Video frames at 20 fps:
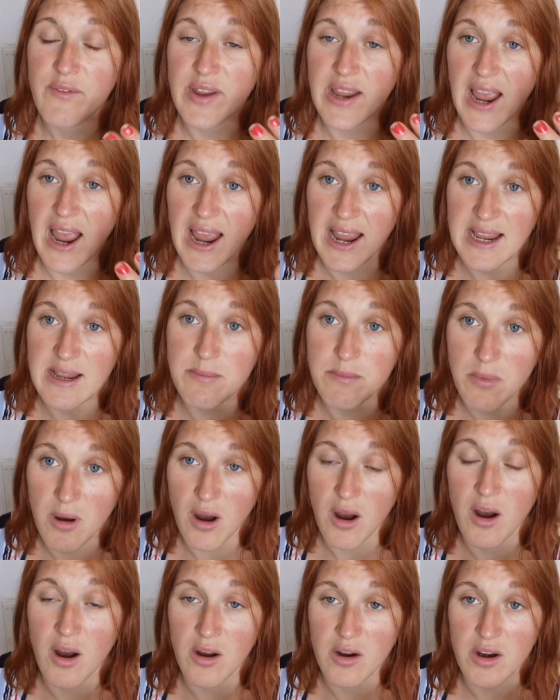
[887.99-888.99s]
the
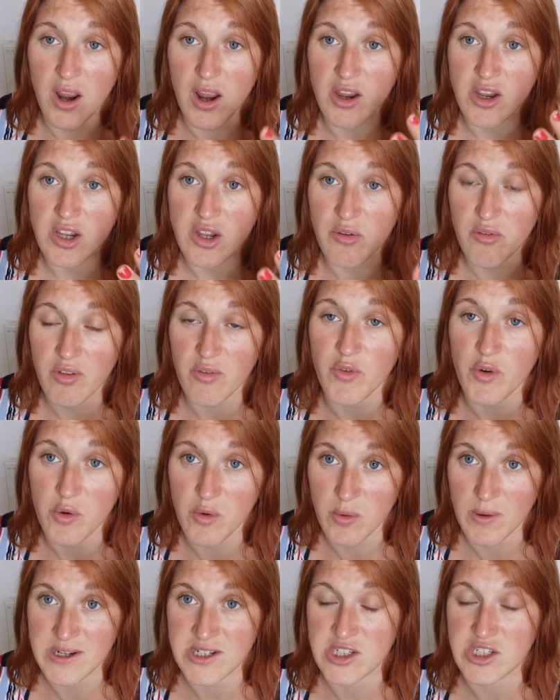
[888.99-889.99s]
8-mark
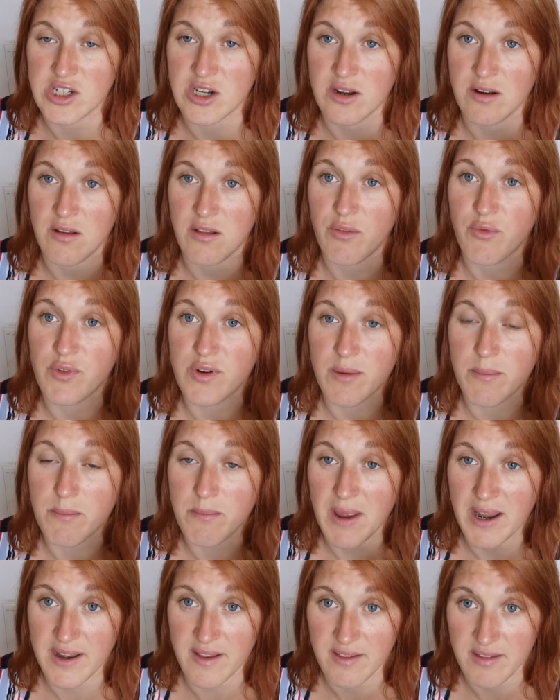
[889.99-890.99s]
useful questions for the
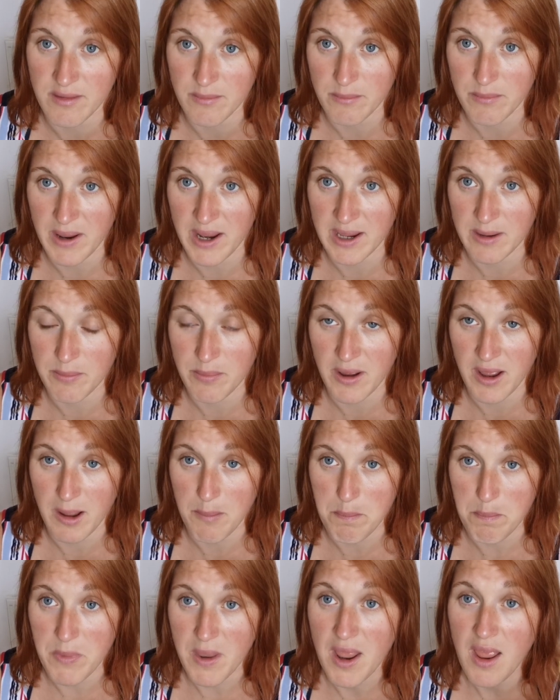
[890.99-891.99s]
medicine
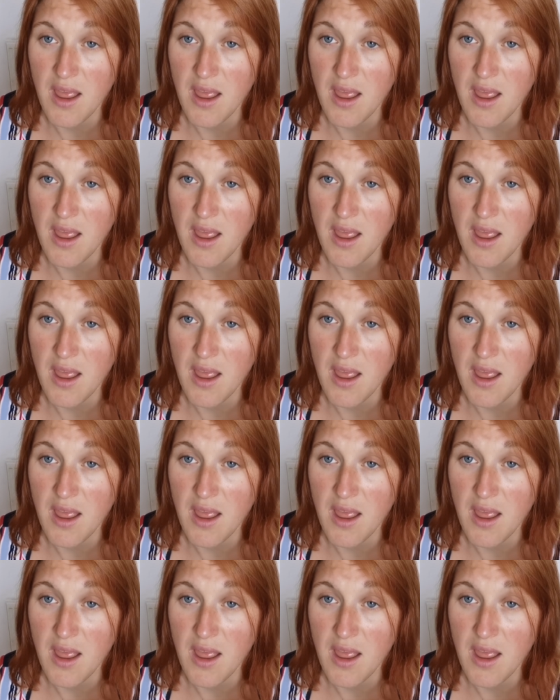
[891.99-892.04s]
paper.